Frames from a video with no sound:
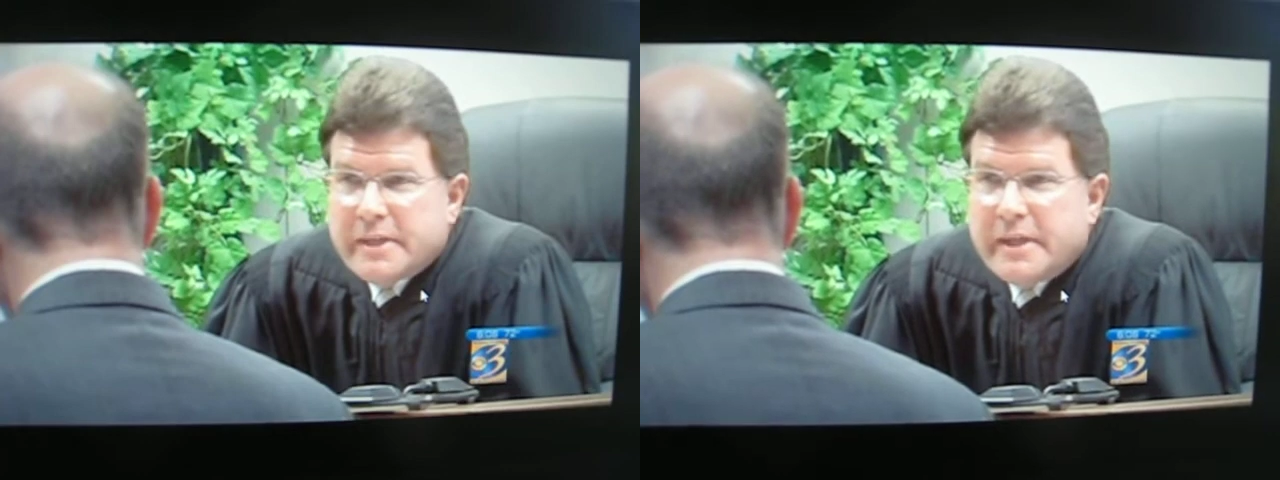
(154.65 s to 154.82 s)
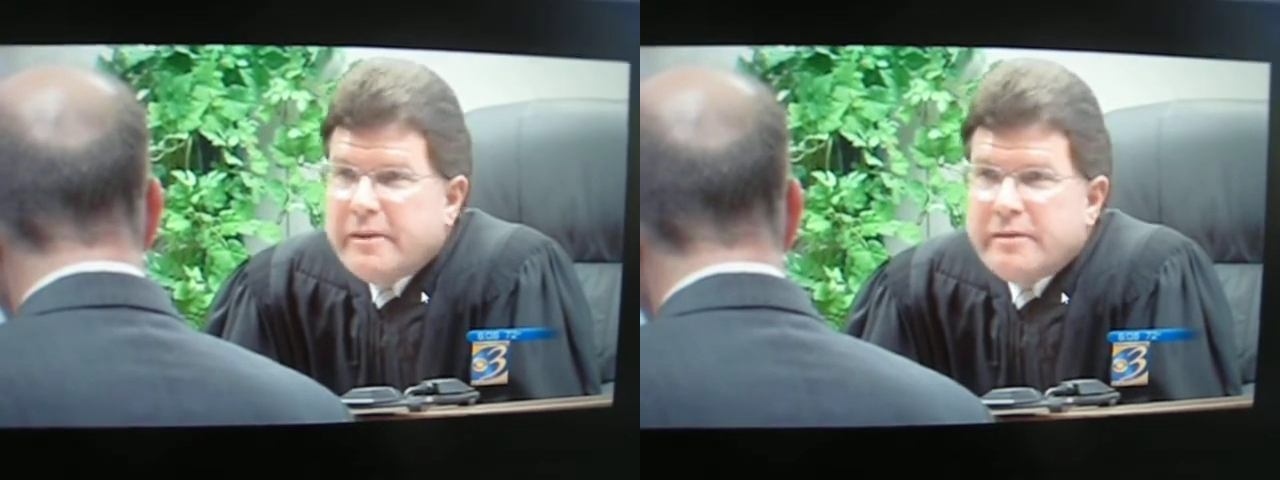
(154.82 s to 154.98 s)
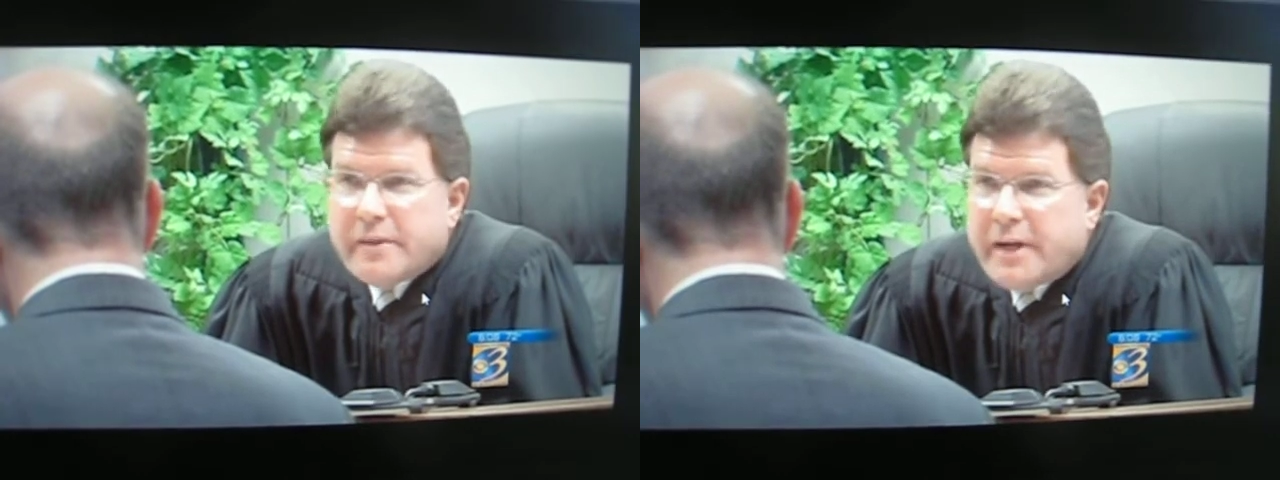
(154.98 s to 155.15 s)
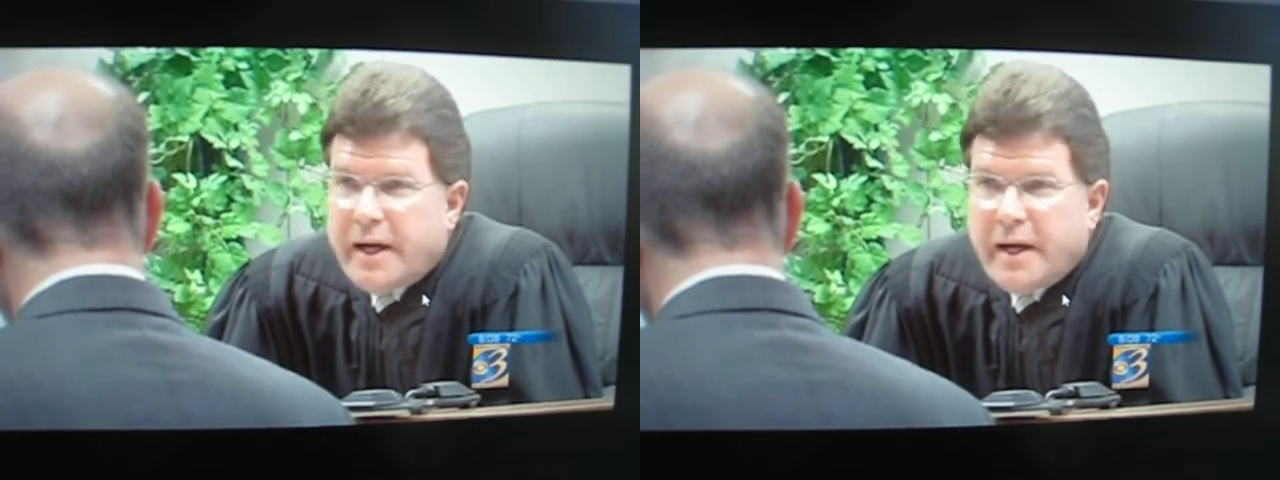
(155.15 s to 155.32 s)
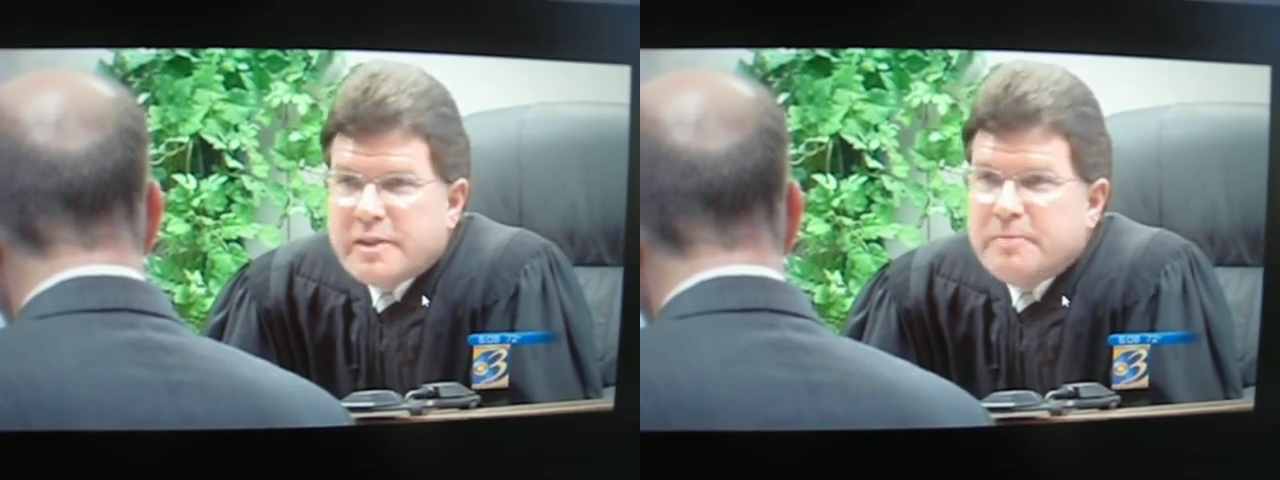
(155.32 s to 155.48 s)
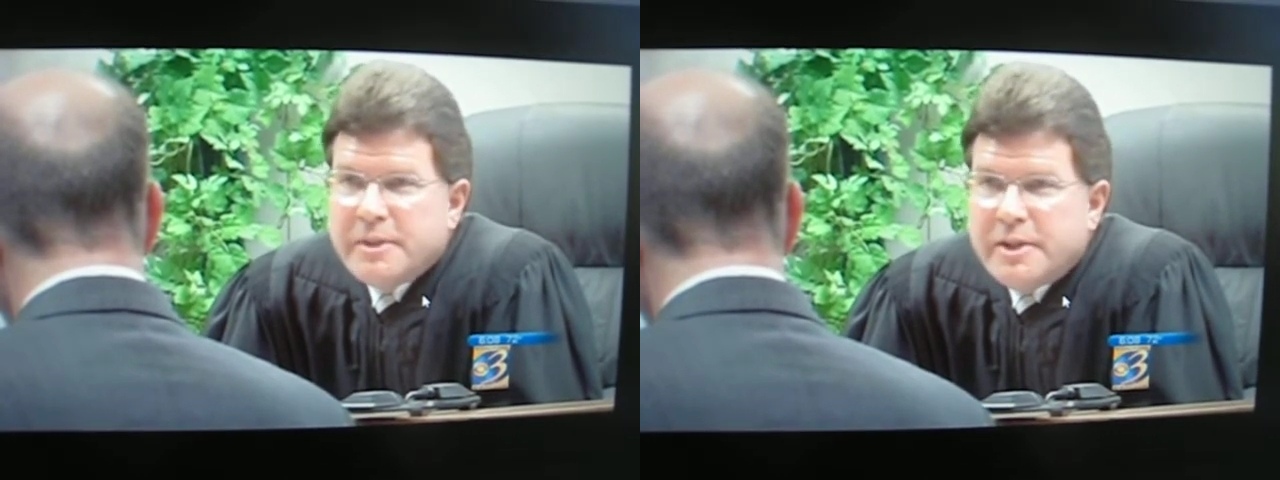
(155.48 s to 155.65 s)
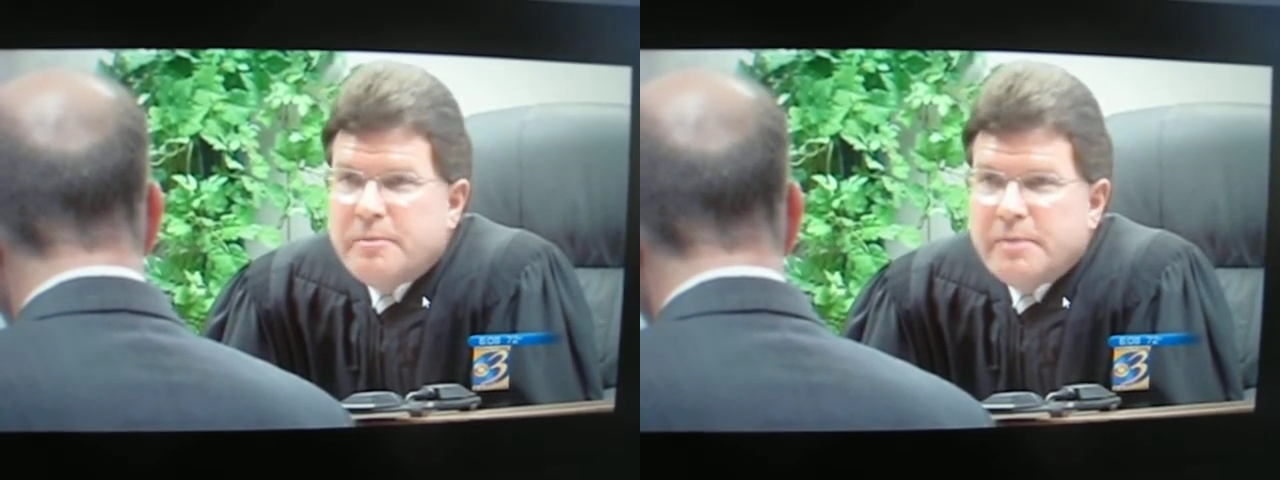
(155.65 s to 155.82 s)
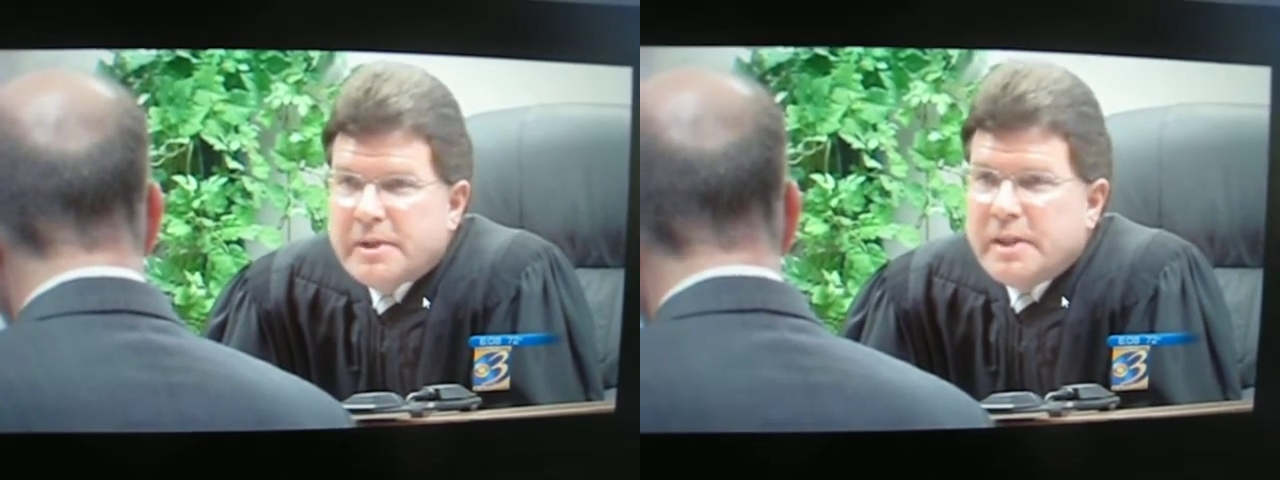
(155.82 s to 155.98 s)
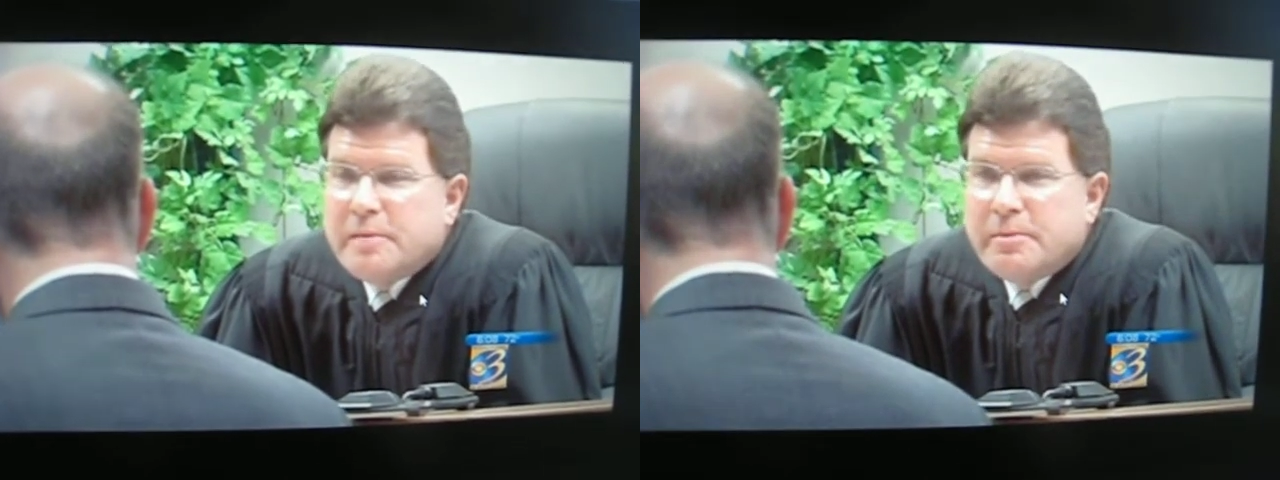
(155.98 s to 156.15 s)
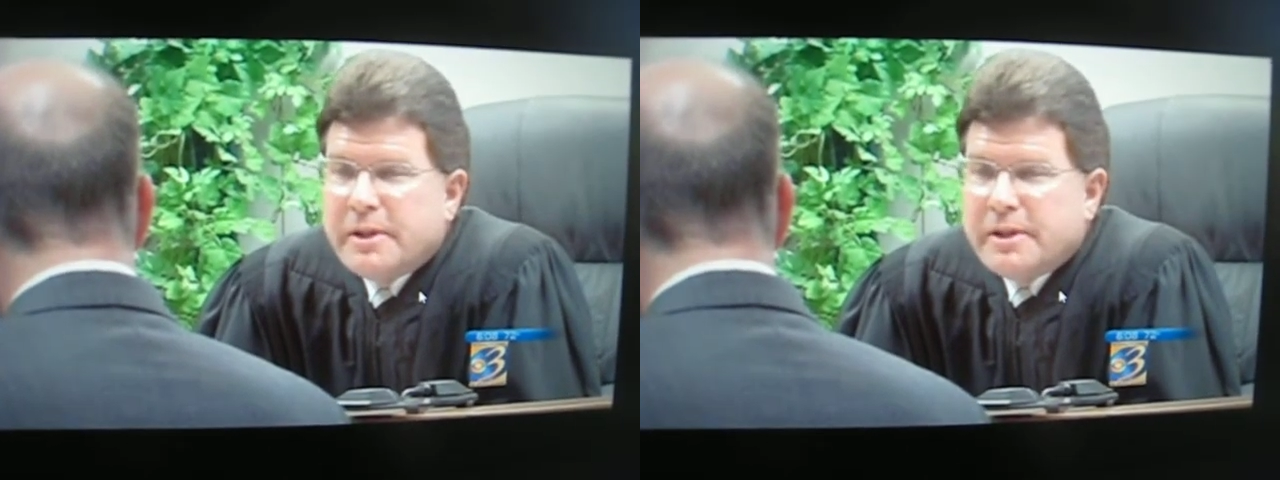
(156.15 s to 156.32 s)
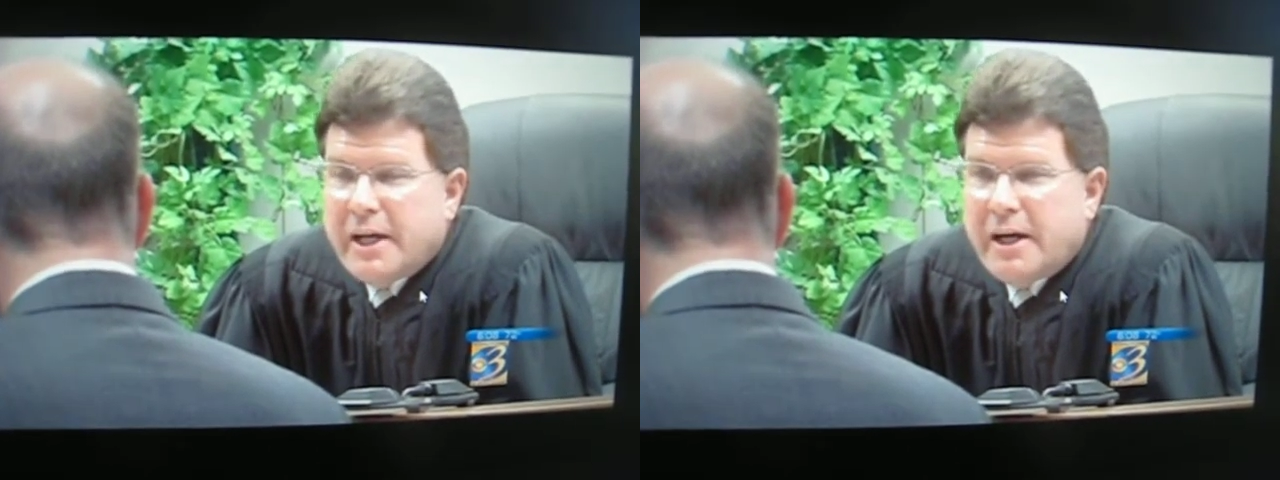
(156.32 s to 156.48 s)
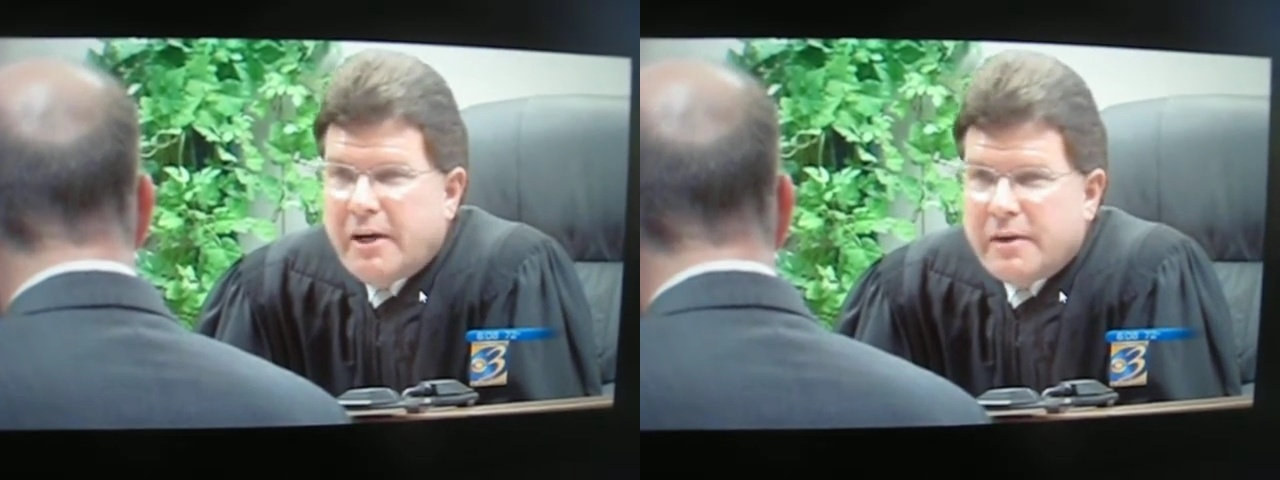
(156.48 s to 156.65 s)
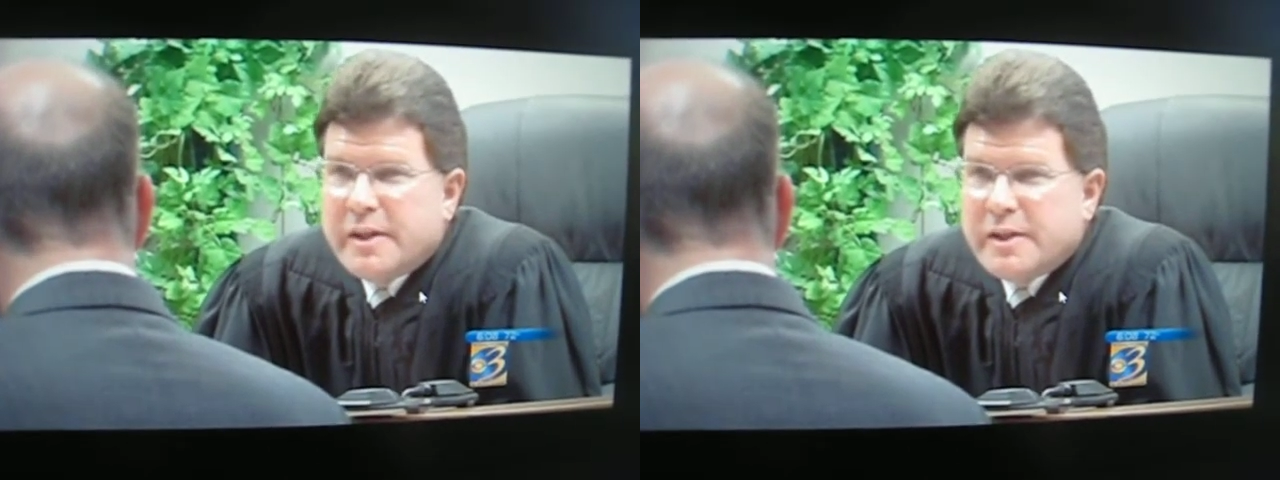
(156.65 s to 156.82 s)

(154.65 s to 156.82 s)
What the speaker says: Even if it has to be humanely put down,